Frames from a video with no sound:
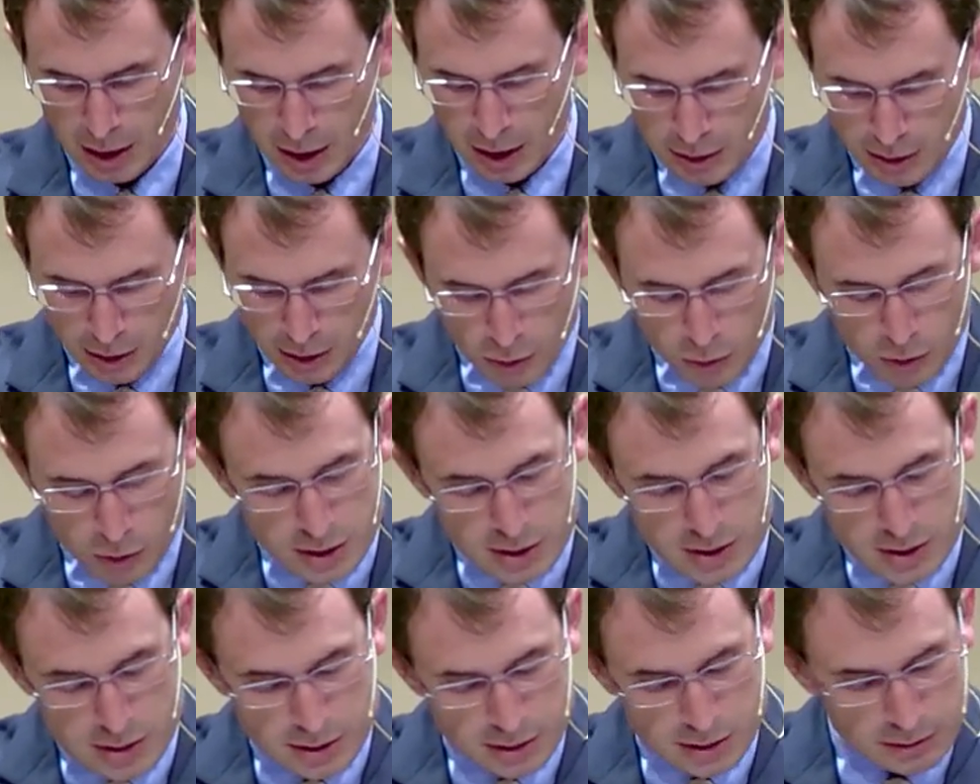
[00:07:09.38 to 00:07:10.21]

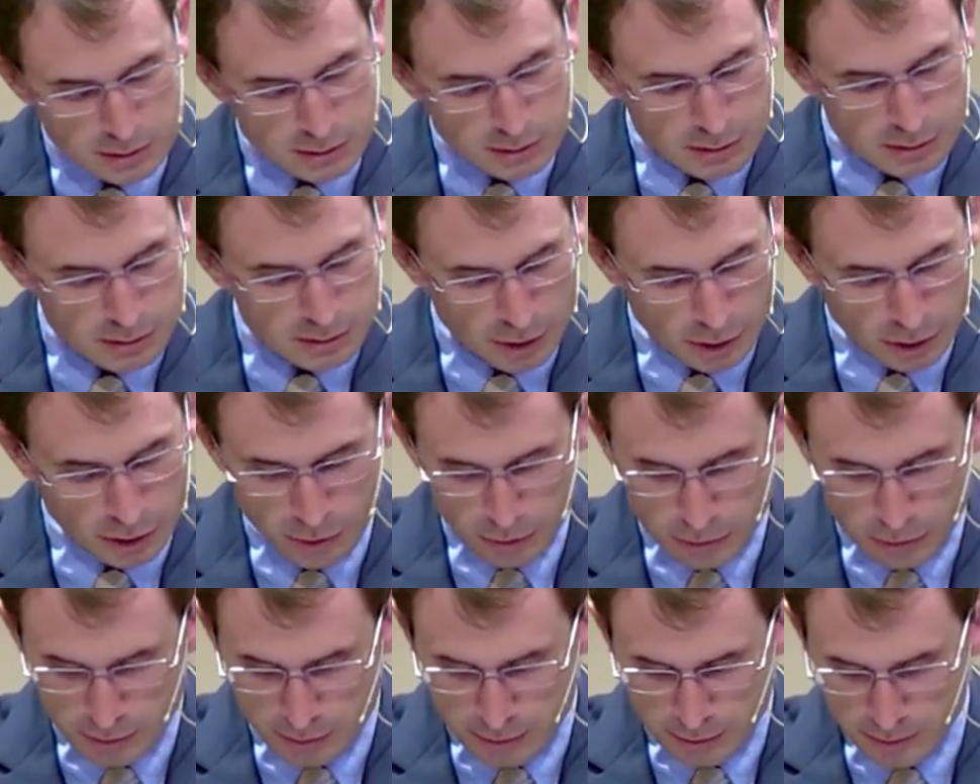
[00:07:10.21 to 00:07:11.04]
Notice,
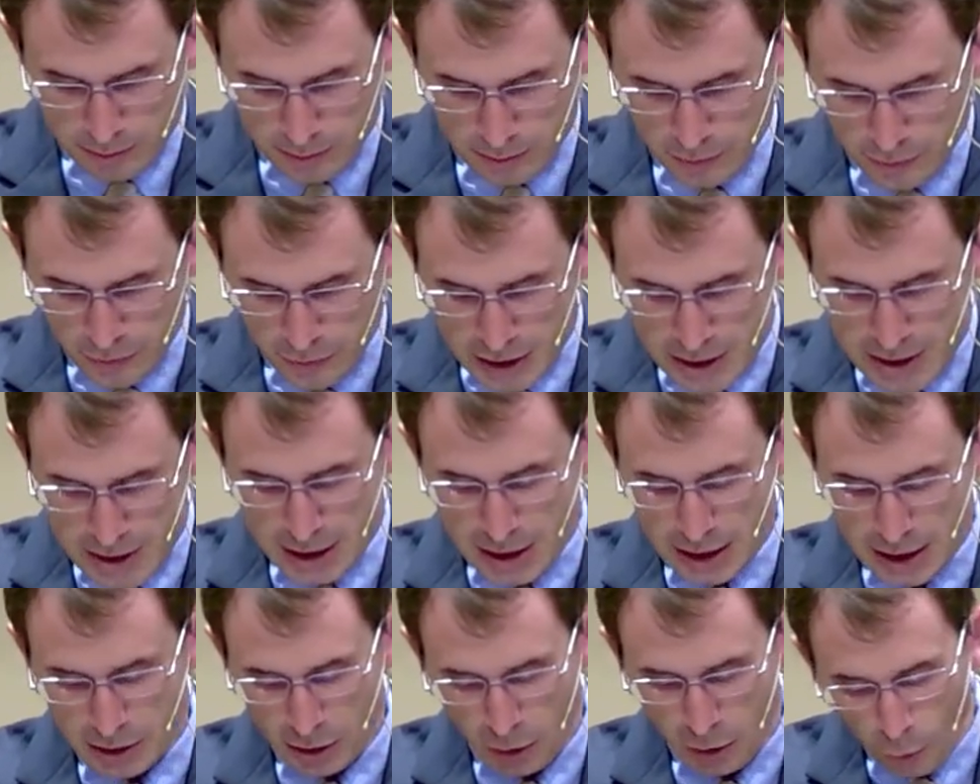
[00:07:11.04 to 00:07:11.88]
though, this
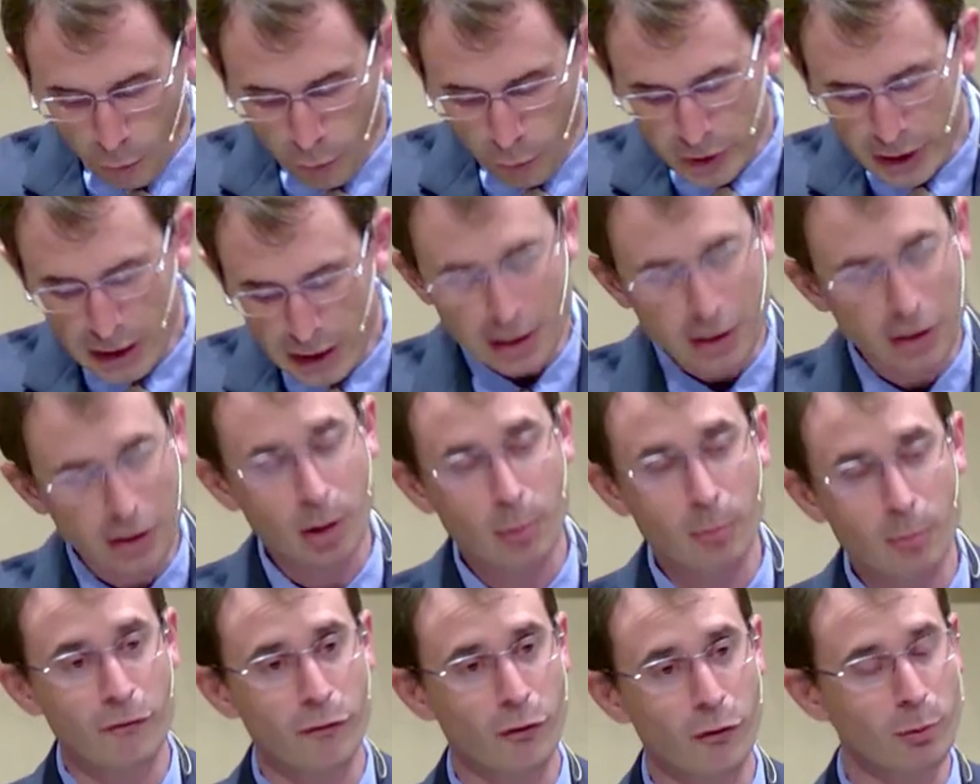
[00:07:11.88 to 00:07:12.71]
can only
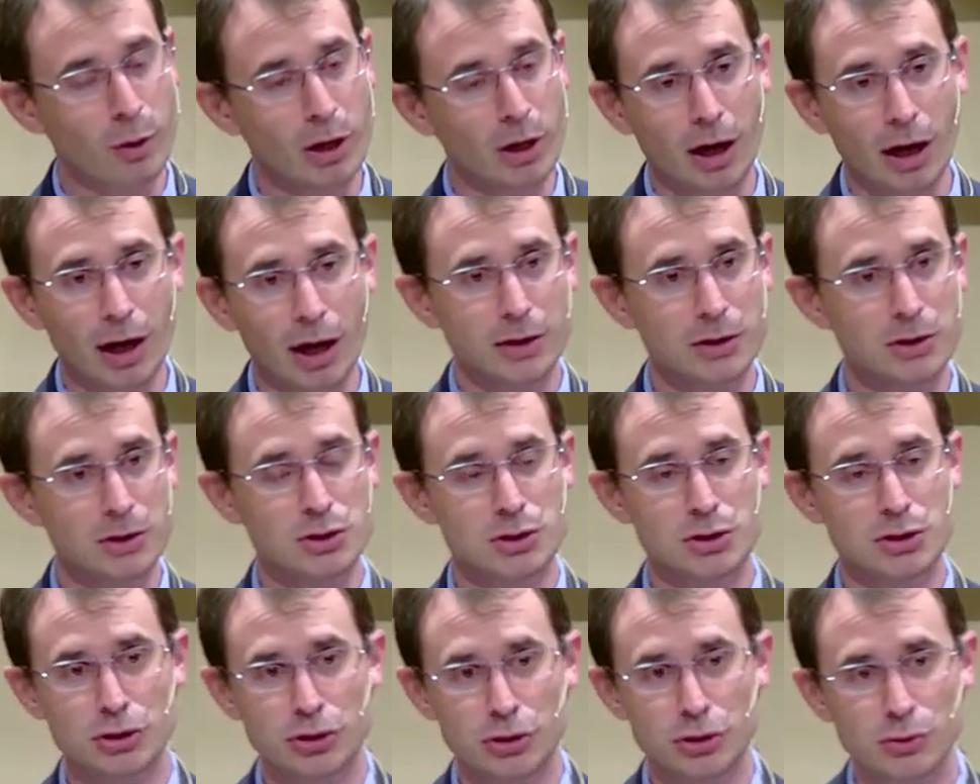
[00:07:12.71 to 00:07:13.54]
come from God's
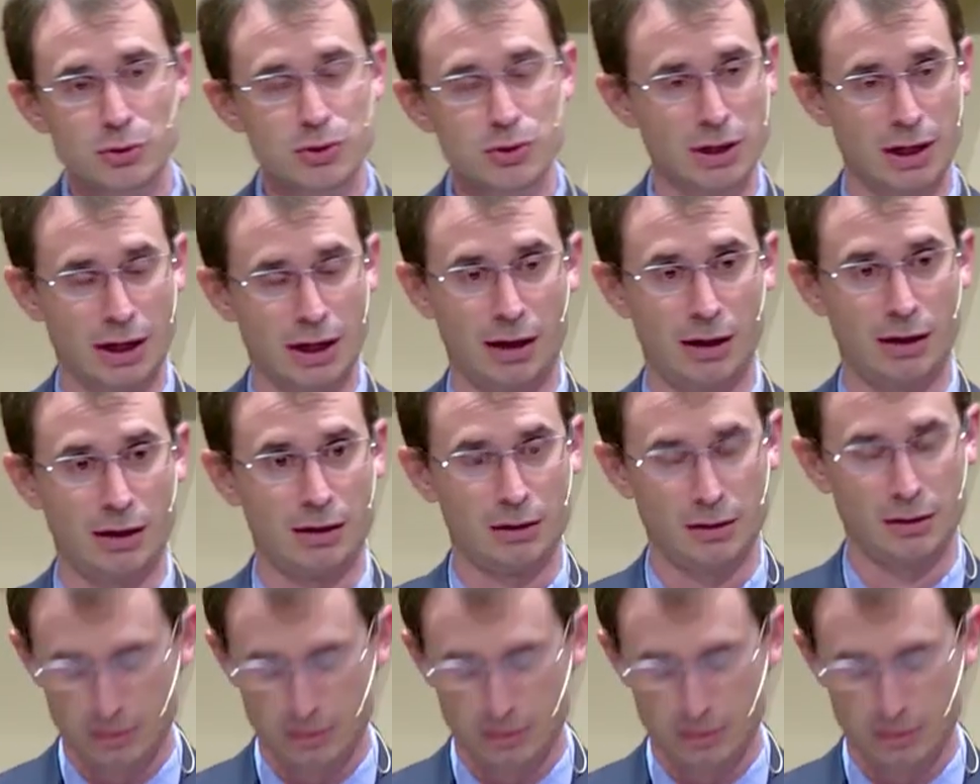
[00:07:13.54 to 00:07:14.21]
choosing